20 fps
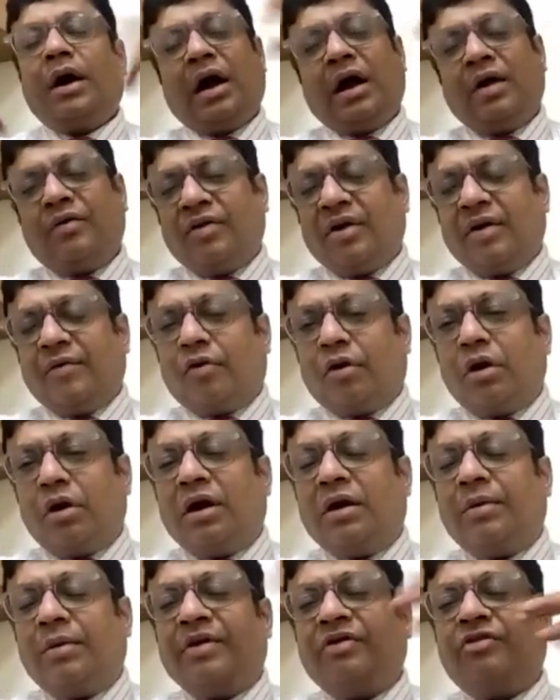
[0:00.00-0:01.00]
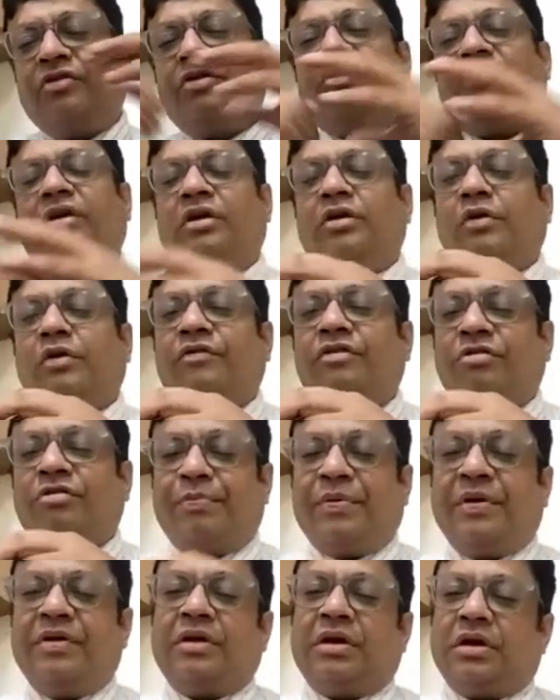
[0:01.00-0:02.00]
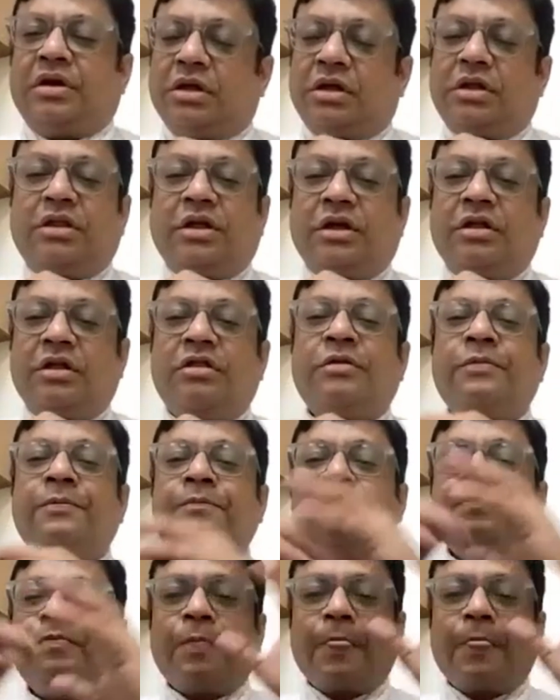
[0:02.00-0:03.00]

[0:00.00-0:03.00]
and we have already mentioned change of speech and other things.